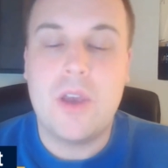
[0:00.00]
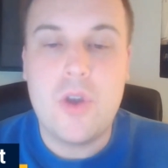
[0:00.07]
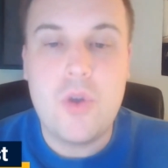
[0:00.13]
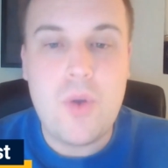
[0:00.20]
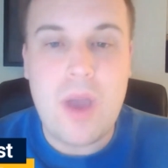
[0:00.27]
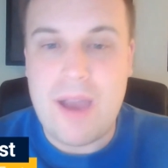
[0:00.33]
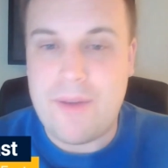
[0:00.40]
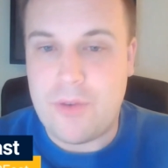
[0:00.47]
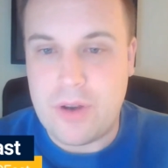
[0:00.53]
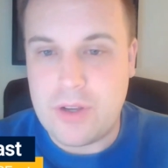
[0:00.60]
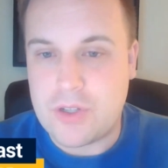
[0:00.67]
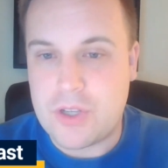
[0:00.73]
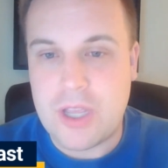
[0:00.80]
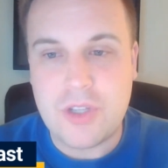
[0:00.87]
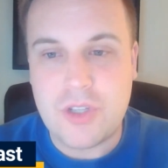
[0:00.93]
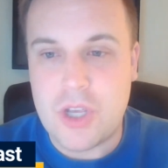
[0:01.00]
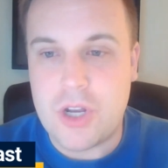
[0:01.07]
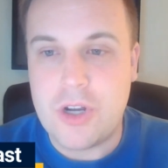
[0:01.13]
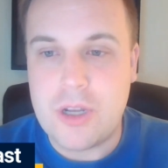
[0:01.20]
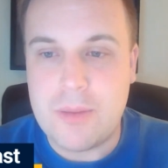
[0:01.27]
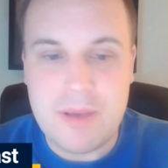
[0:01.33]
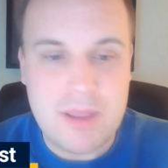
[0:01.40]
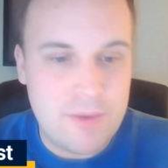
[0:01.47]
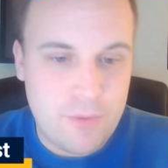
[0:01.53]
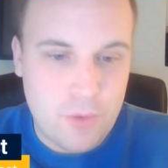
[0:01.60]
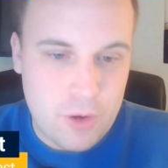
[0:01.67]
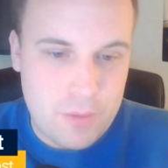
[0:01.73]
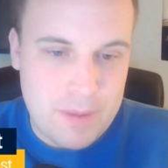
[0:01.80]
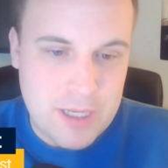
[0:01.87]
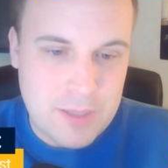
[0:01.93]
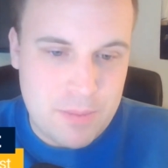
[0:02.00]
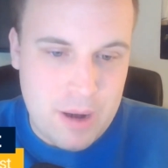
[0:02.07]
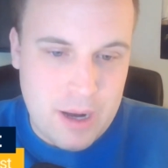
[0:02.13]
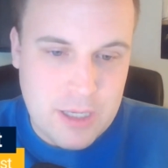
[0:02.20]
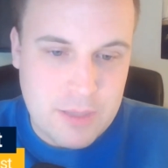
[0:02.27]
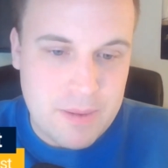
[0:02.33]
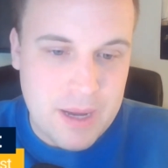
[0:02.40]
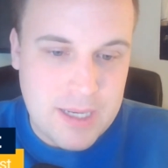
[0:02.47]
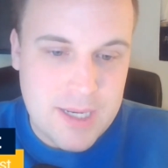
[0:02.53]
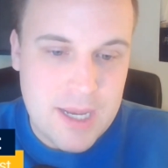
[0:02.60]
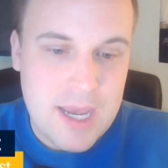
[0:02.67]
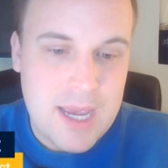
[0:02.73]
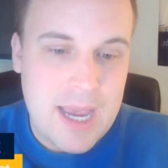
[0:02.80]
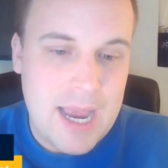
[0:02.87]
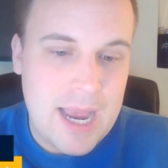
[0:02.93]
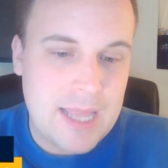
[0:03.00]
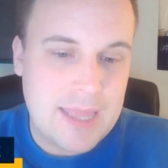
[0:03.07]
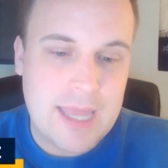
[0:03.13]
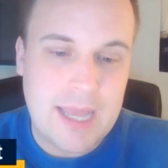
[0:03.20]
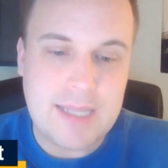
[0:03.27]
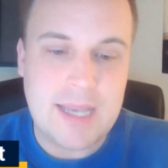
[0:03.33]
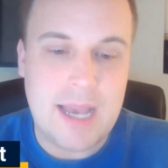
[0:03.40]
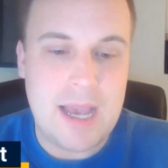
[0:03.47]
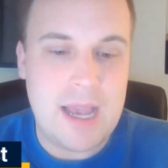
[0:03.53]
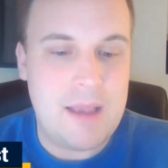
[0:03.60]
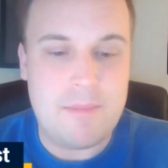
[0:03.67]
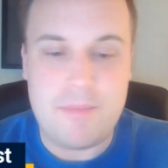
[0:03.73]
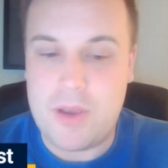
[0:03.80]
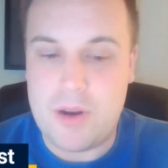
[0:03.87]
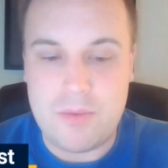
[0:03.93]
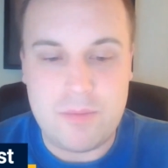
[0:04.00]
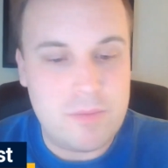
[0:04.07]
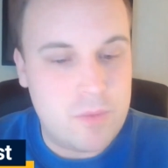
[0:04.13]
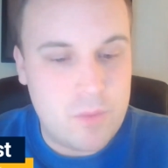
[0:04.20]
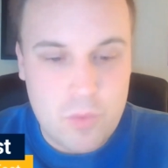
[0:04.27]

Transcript: whoever is considered to be the fourth best prospect at that time, you know,